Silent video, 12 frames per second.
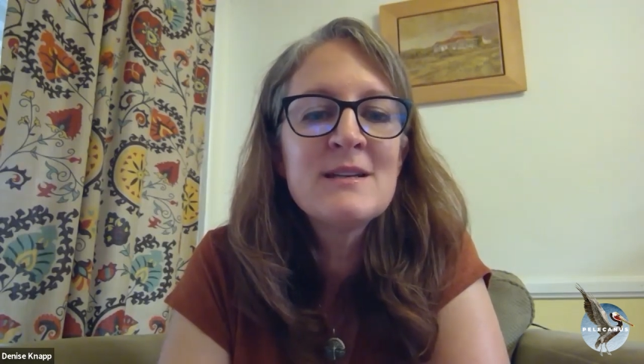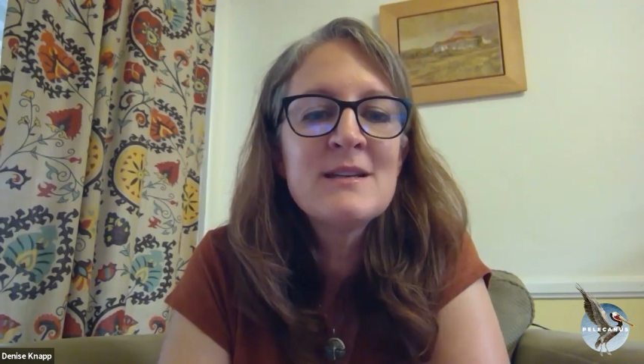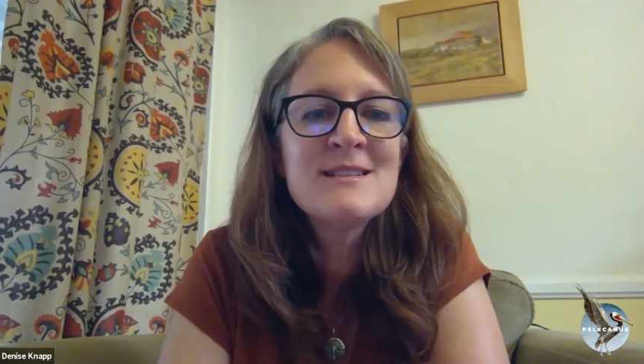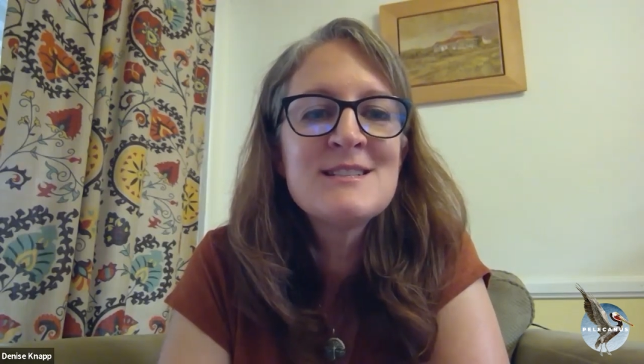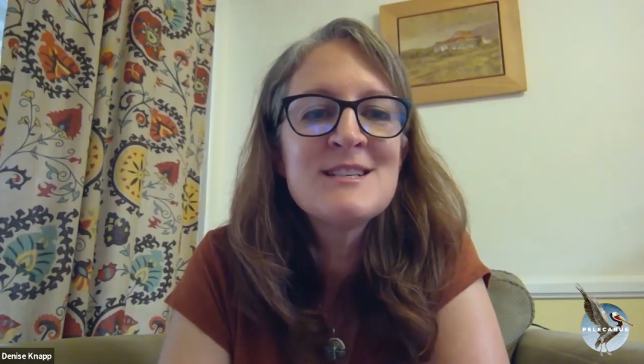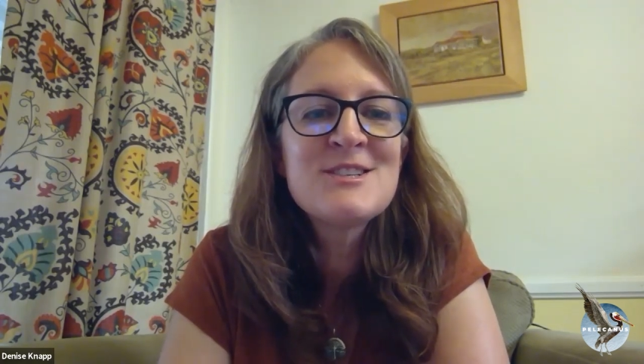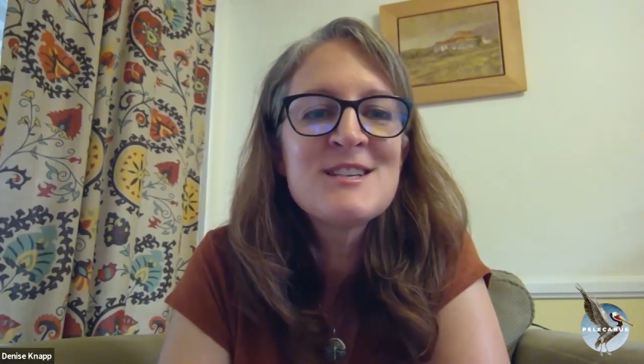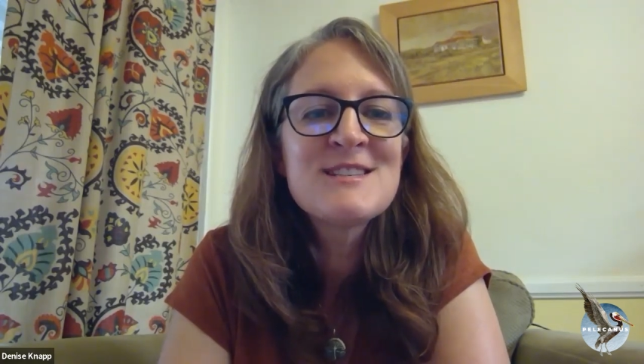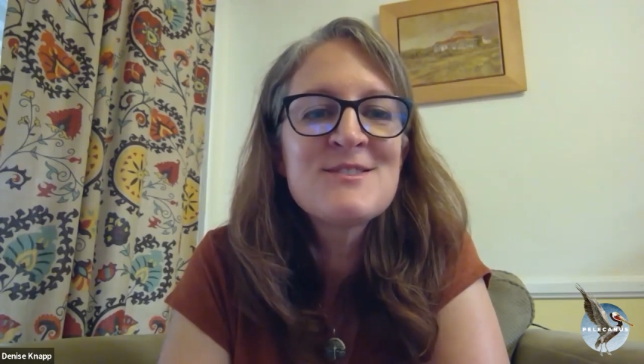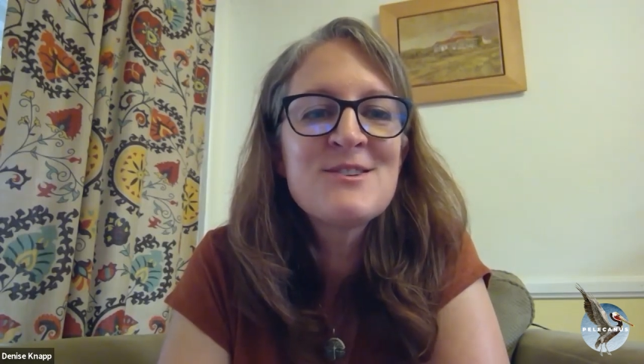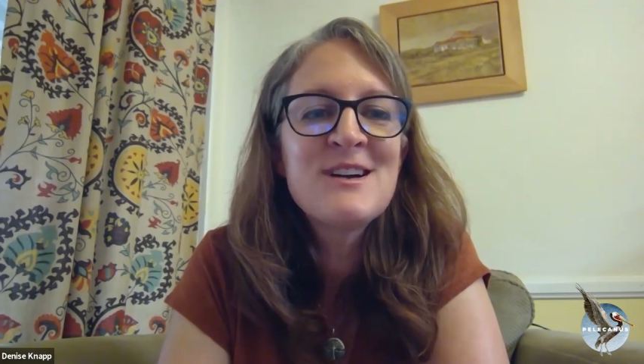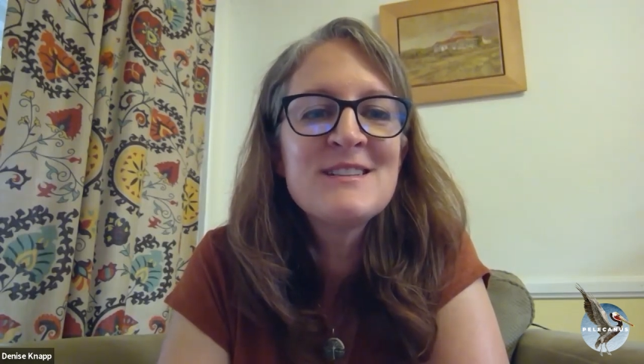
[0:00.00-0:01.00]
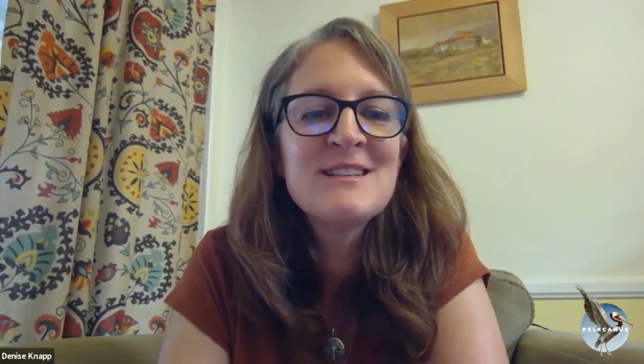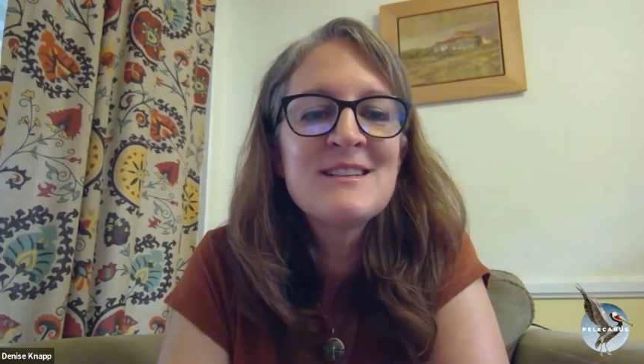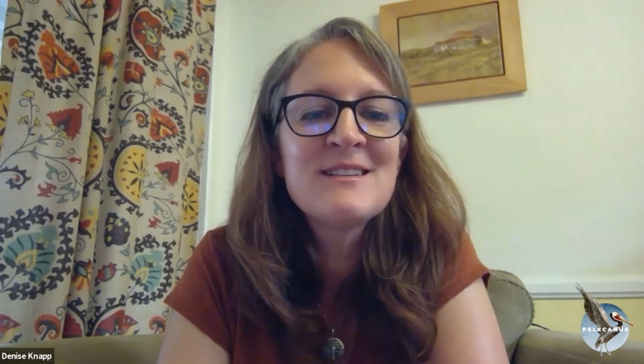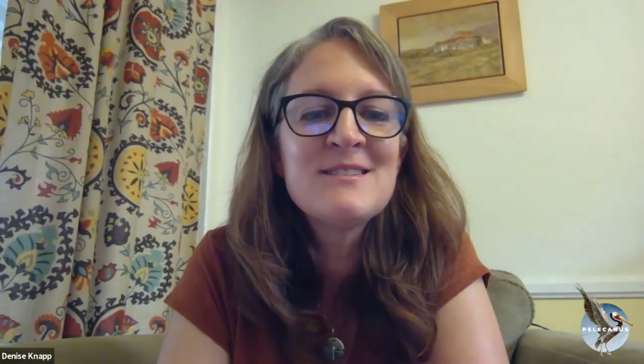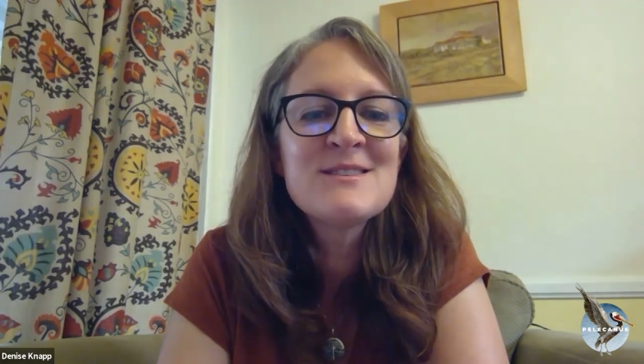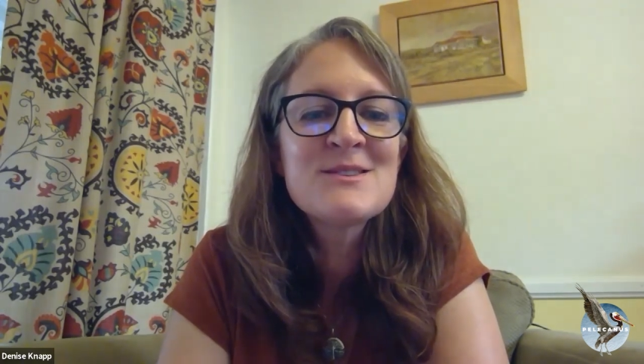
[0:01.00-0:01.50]
in the ditches or on the
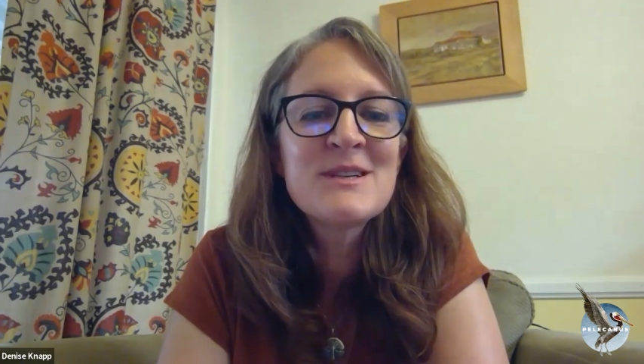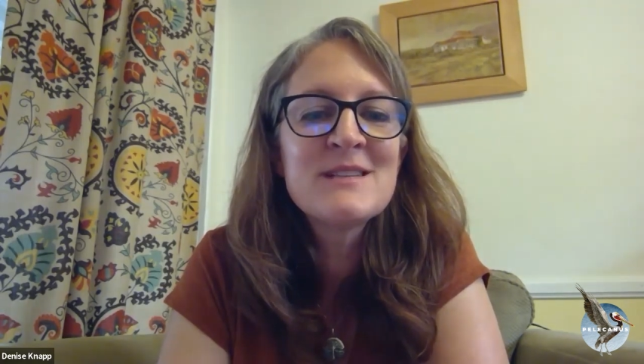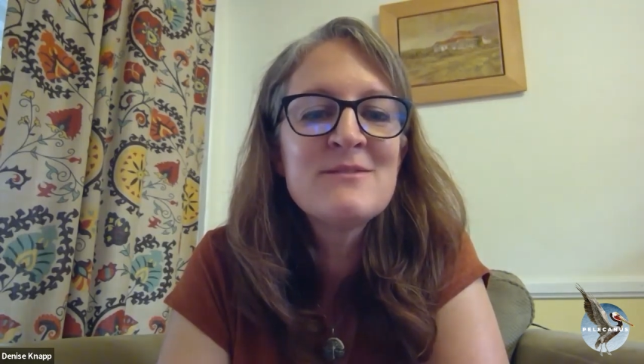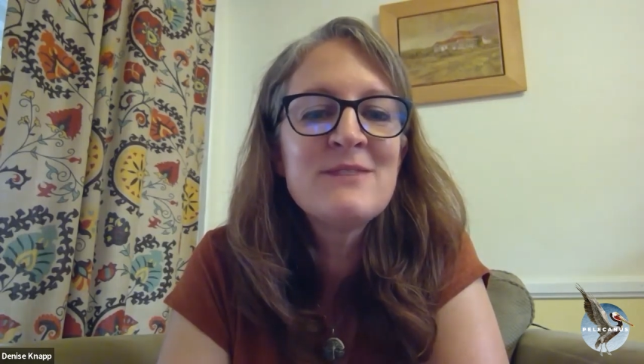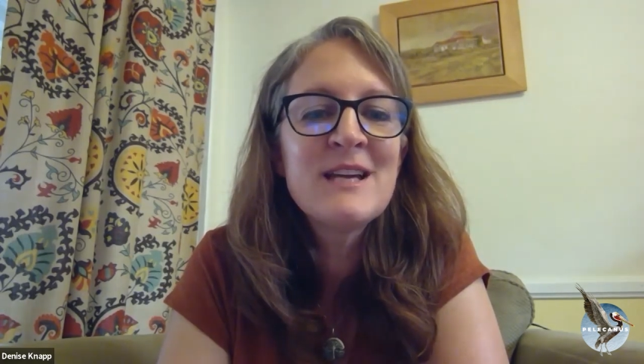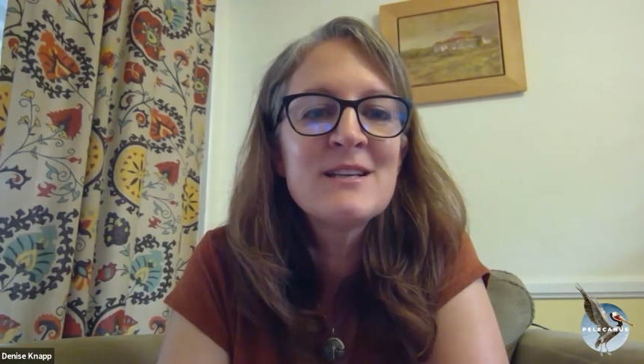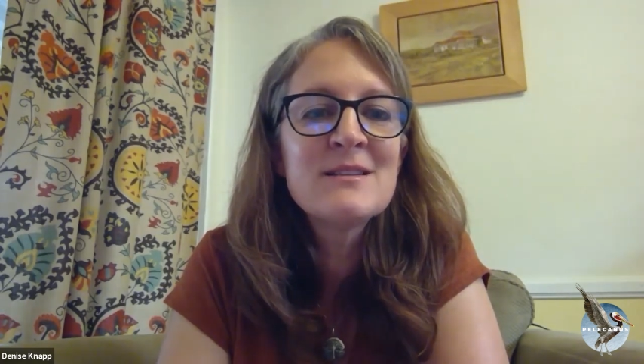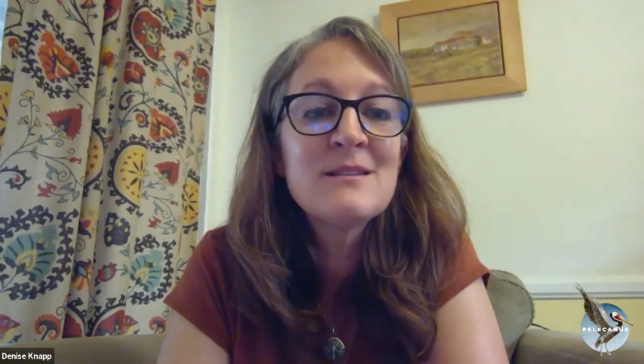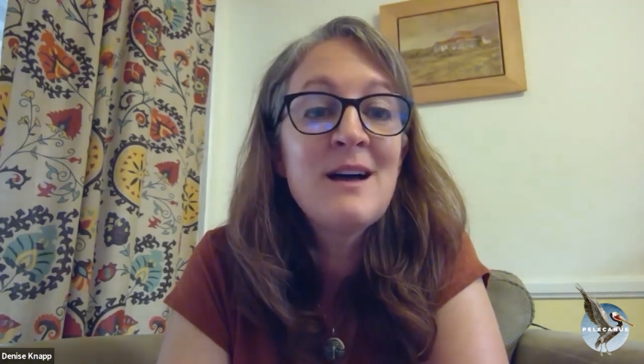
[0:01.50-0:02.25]
hills or in the vacant